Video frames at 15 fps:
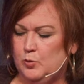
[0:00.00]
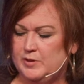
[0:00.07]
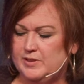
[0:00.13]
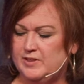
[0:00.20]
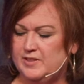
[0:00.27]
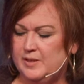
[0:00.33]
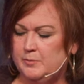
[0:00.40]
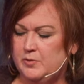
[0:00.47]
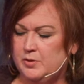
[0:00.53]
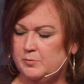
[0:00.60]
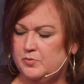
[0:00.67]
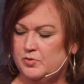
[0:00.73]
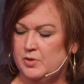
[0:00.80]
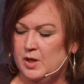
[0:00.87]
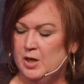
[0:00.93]
when
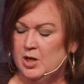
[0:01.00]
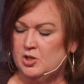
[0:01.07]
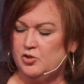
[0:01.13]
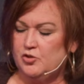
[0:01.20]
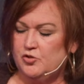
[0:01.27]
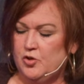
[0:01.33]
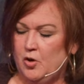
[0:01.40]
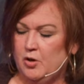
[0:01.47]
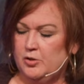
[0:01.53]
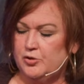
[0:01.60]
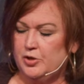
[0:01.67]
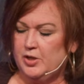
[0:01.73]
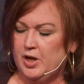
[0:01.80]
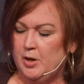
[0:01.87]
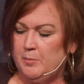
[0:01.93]
symptoms start
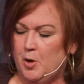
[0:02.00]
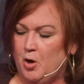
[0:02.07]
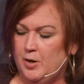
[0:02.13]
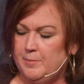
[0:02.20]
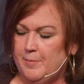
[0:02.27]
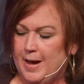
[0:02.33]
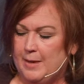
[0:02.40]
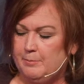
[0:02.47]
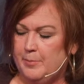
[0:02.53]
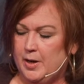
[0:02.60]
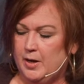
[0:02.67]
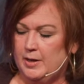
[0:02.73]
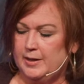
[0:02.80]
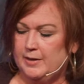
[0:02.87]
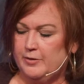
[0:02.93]
to come on my
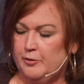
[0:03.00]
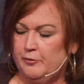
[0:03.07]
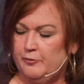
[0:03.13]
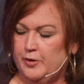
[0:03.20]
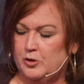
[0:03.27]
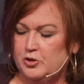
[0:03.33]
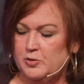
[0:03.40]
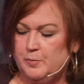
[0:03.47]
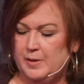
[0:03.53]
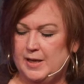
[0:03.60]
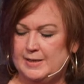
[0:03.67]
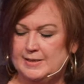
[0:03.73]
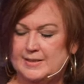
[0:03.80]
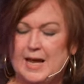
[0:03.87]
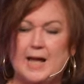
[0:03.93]
body, the first
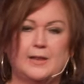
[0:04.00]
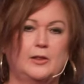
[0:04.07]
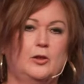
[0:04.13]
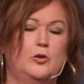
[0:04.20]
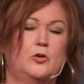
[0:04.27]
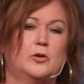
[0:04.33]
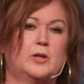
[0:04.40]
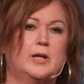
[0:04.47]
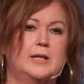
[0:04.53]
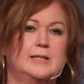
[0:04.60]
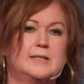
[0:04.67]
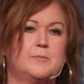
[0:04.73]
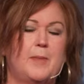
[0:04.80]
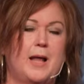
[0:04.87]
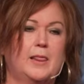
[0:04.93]
place I look
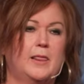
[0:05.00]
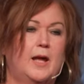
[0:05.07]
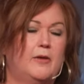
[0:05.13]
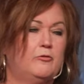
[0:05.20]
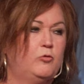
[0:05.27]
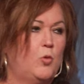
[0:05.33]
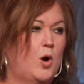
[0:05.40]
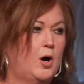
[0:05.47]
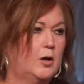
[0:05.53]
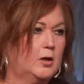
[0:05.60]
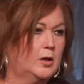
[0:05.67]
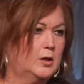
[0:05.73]
is my love walk.